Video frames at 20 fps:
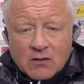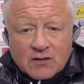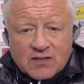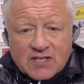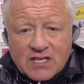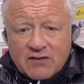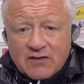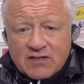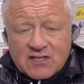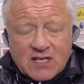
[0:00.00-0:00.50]

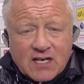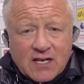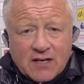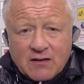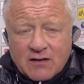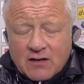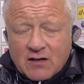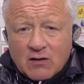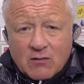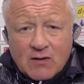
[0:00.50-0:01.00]

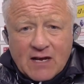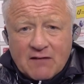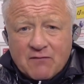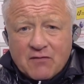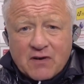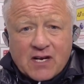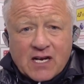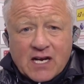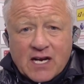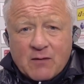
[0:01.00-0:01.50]
Seriously, you know,
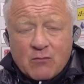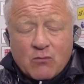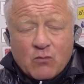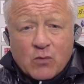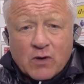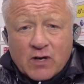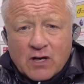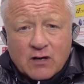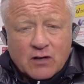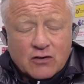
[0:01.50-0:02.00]
every
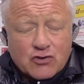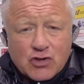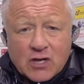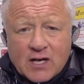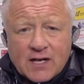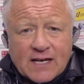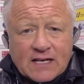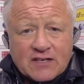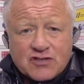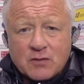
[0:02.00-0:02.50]
game we're going to
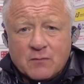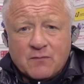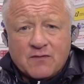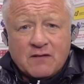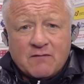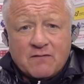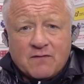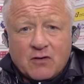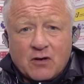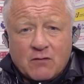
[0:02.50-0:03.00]
try and get
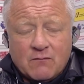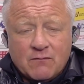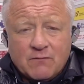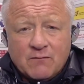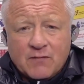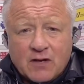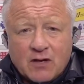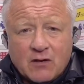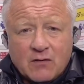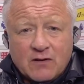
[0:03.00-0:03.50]
something from,
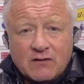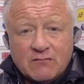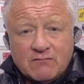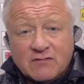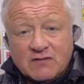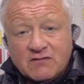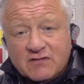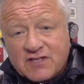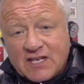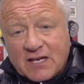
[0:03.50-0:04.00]
you know,
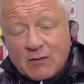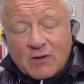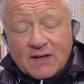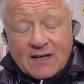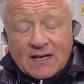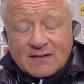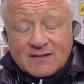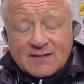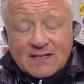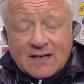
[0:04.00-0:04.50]
and, and see
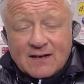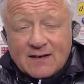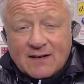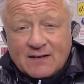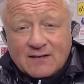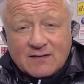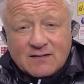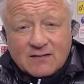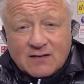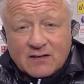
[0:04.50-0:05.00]
where that. T-
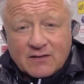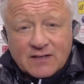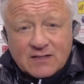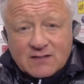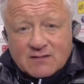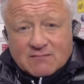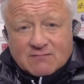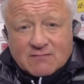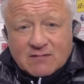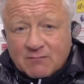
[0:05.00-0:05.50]
and it's no,
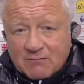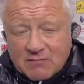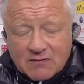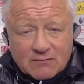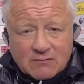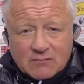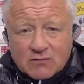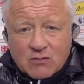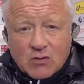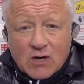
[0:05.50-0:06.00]
it's uh,
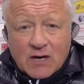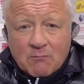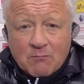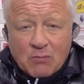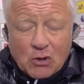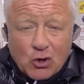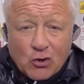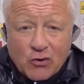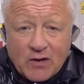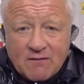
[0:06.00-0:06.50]

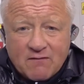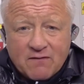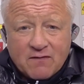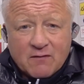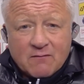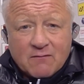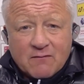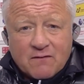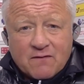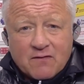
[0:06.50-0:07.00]
quite boring
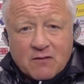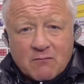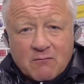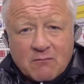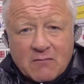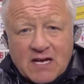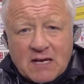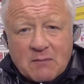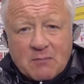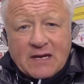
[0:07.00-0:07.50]
from,
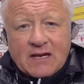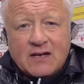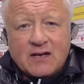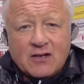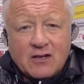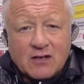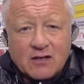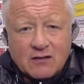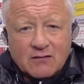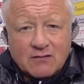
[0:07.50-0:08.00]
from me being
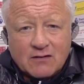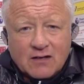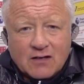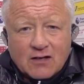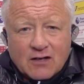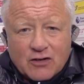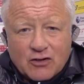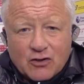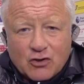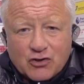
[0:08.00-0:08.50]
a, a,
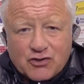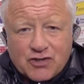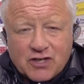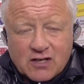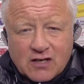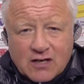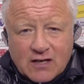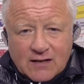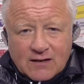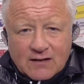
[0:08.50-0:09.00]
a
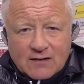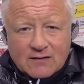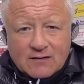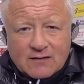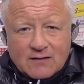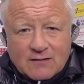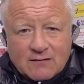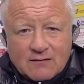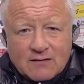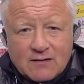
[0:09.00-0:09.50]
Yorkshire guy,
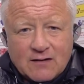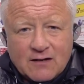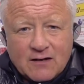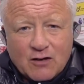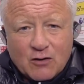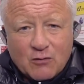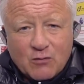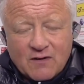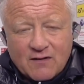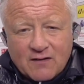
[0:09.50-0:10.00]

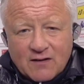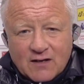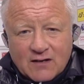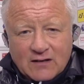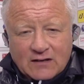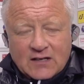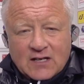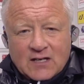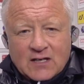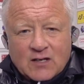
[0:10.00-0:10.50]
you know, with
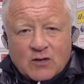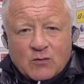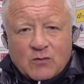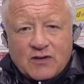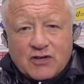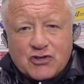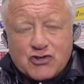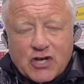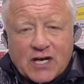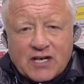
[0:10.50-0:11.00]
a
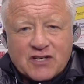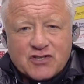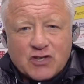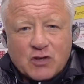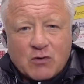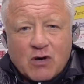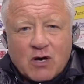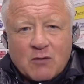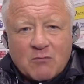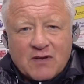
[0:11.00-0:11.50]
with a
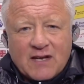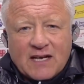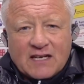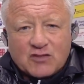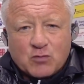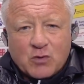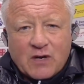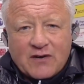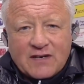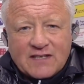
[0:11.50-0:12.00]
tracksuit on, but
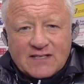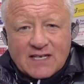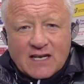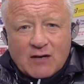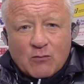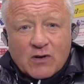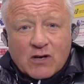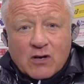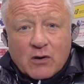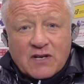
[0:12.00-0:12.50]
that's where it's
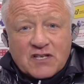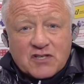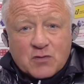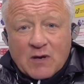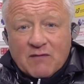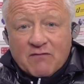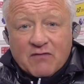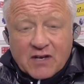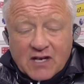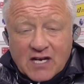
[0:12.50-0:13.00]
at. We're going
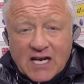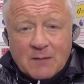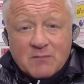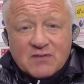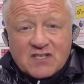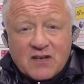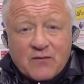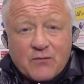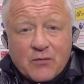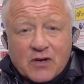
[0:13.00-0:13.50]
to every
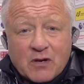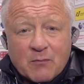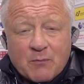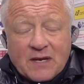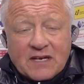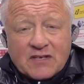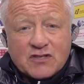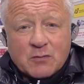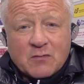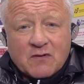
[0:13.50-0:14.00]
game, see if we can
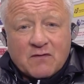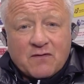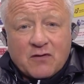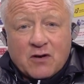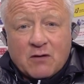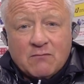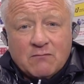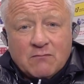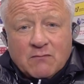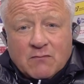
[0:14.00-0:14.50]
pick something
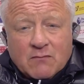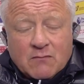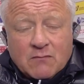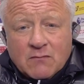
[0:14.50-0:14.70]
from